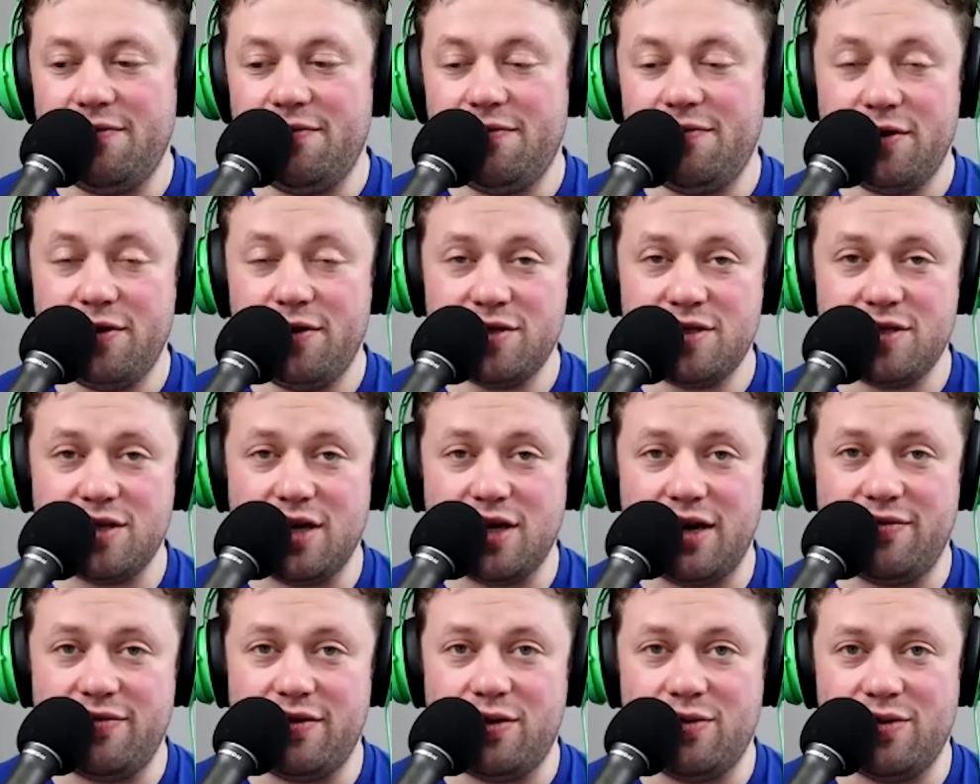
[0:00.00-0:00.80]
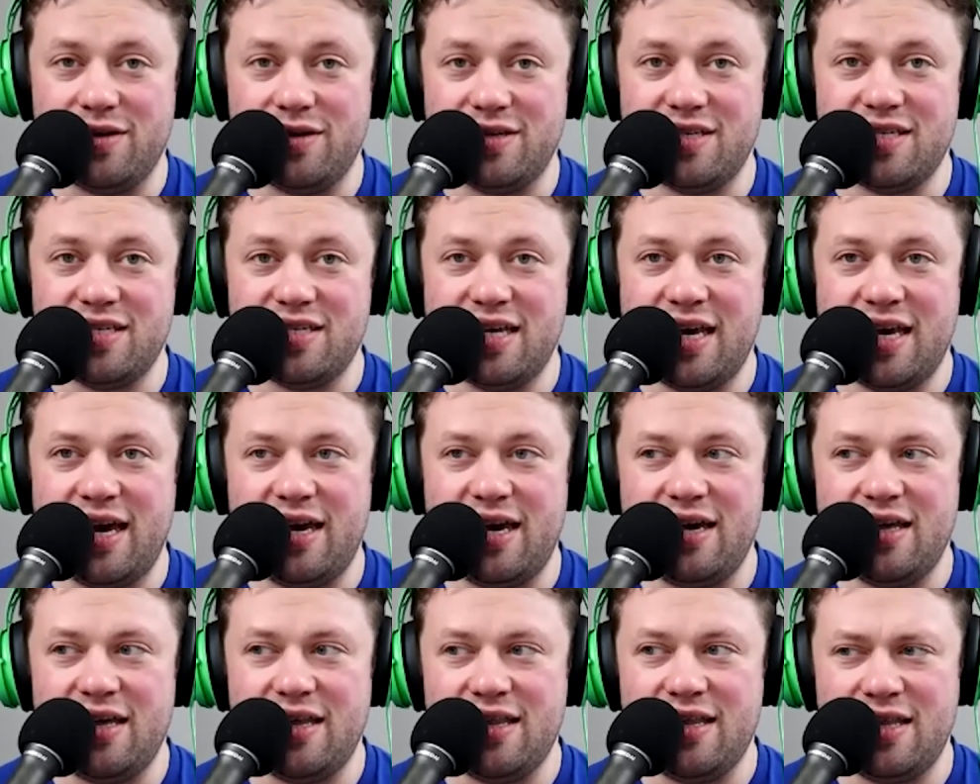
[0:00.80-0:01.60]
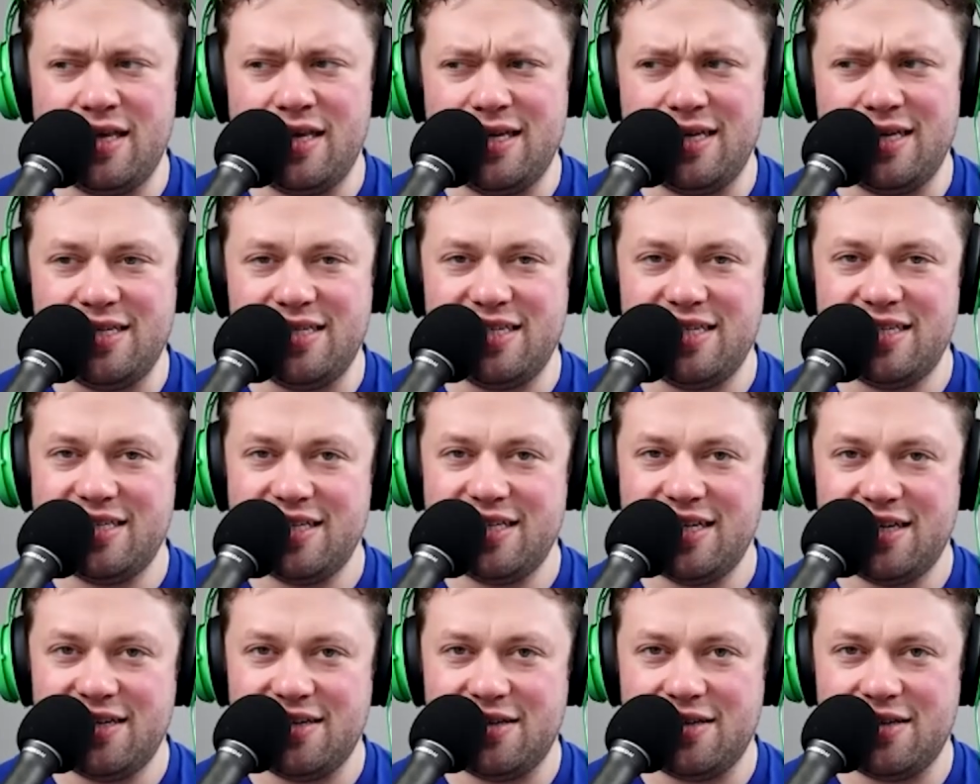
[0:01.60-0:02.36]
First off, I want to say the detail